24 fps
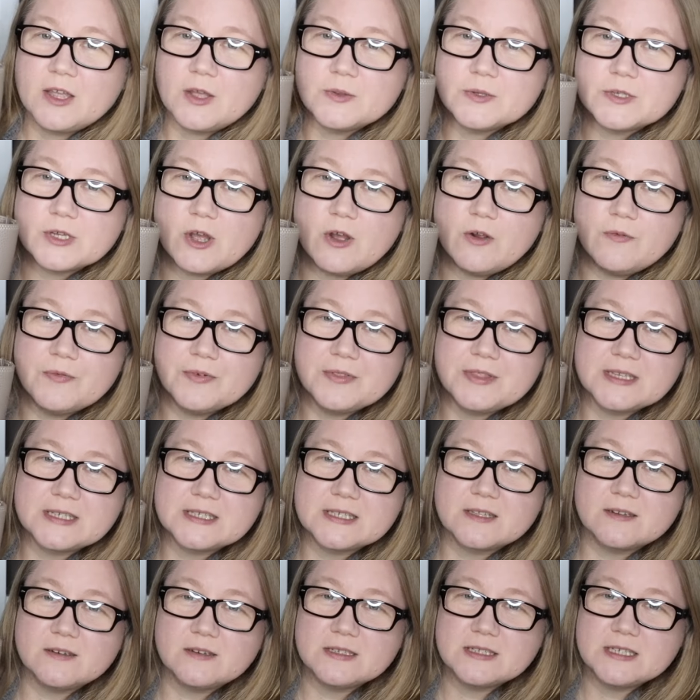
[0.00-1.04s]
goes over
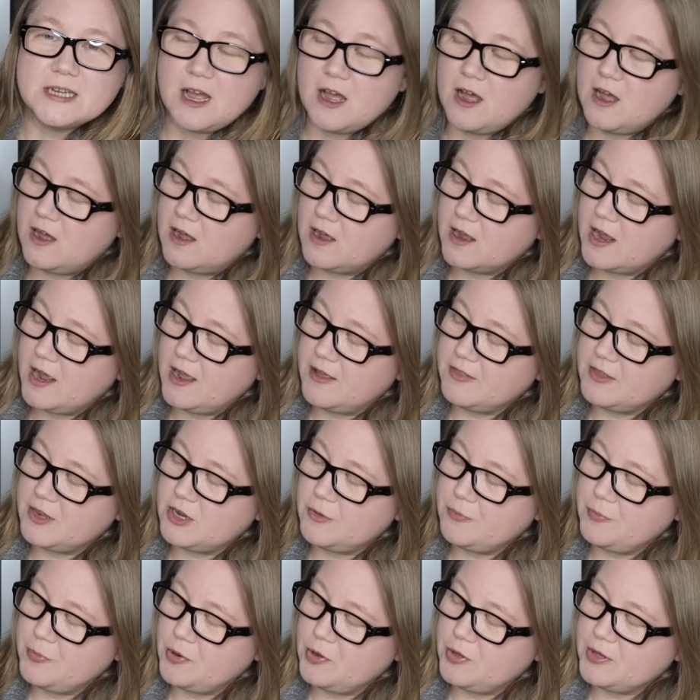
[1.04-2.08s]
this little tongue and then
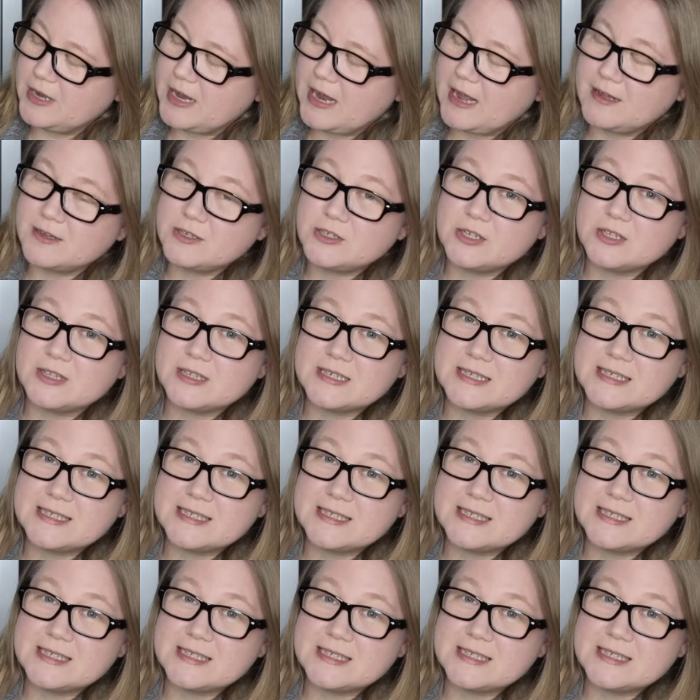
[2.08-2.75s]
you pull it out to the